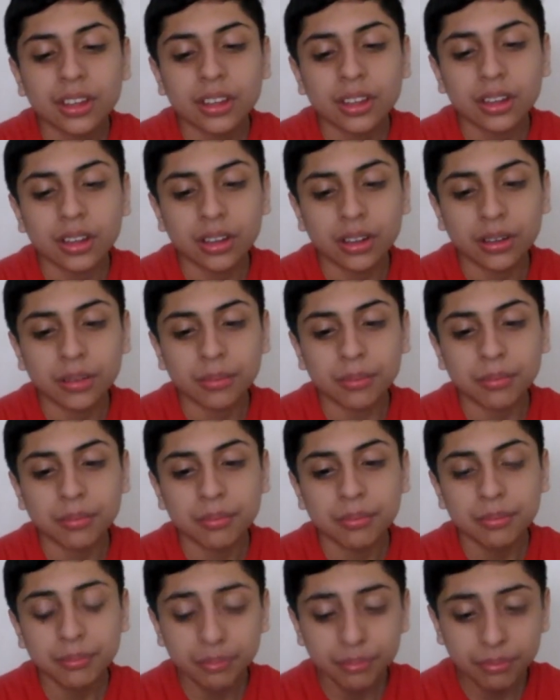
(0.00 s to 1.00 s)
Um,
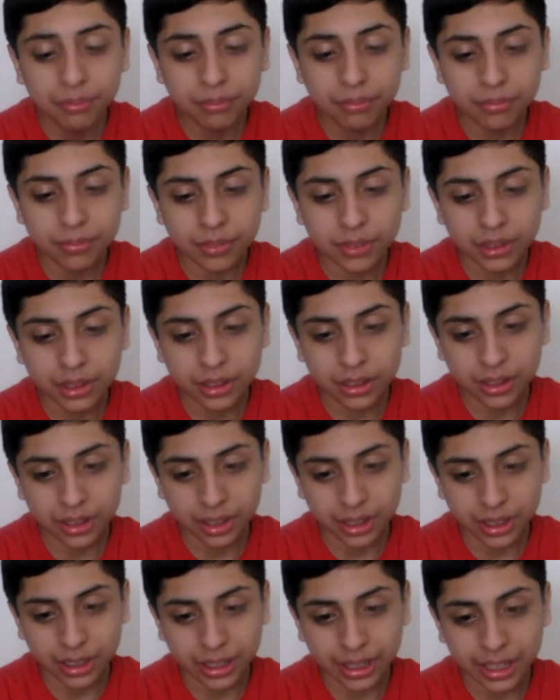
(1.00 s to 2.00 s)

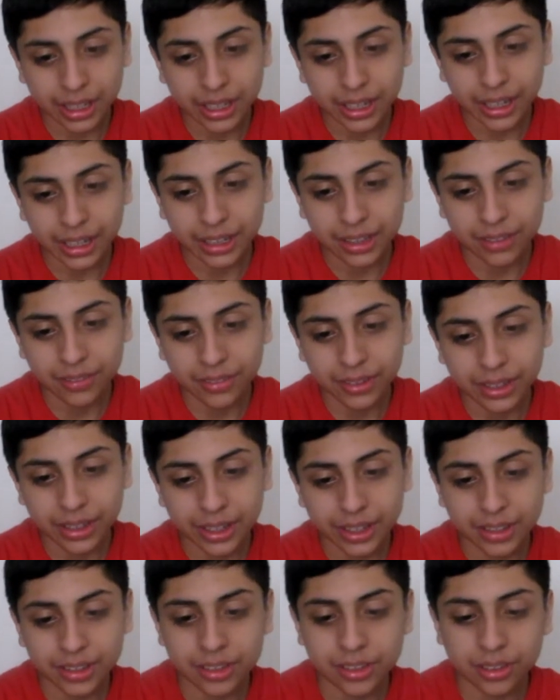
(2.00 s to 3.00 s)
look, I can't activate
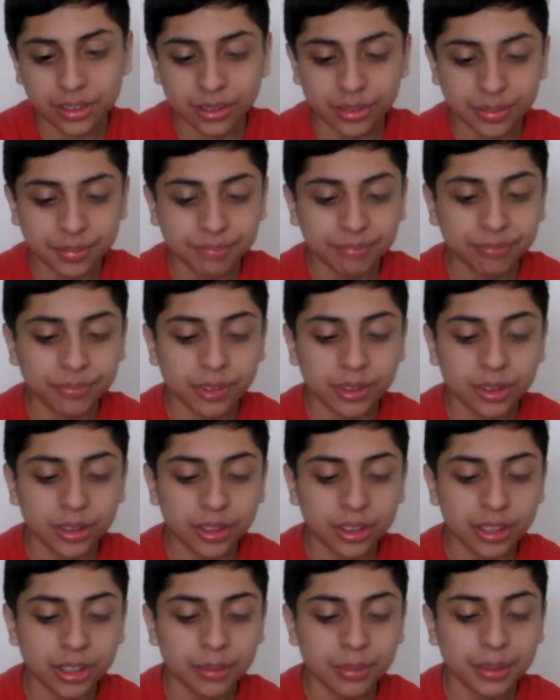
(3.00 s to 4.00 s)
it so Hold
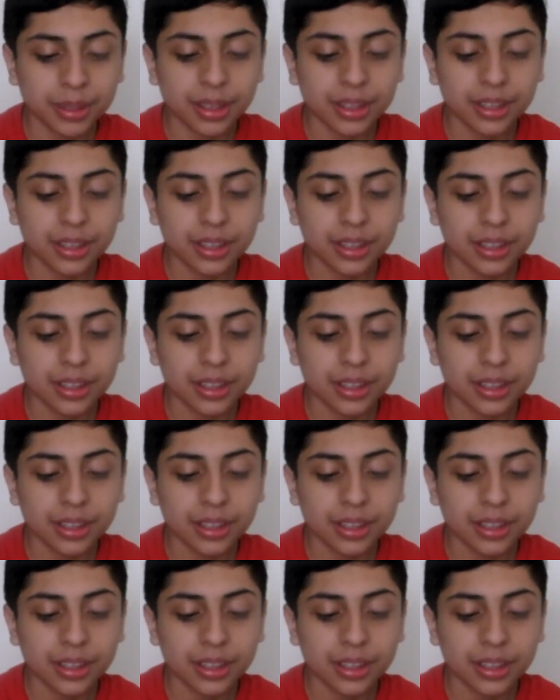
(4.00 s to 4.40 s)
on, let me